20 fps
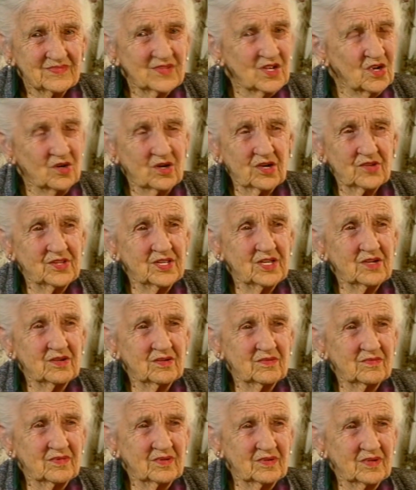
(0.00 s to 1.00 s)
No, I
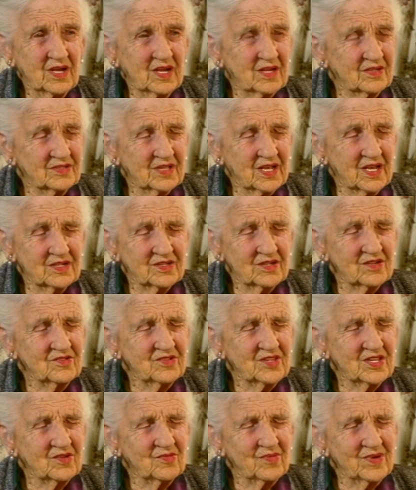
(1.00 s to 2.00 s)

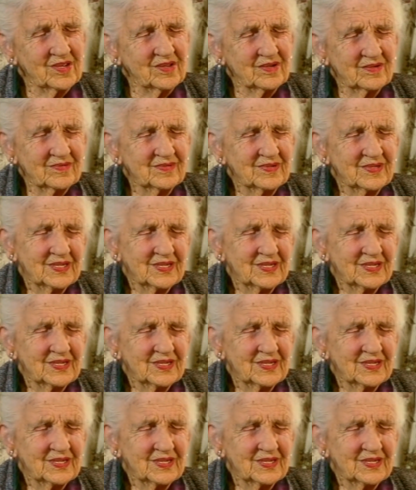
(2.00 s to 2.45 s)
don't think we...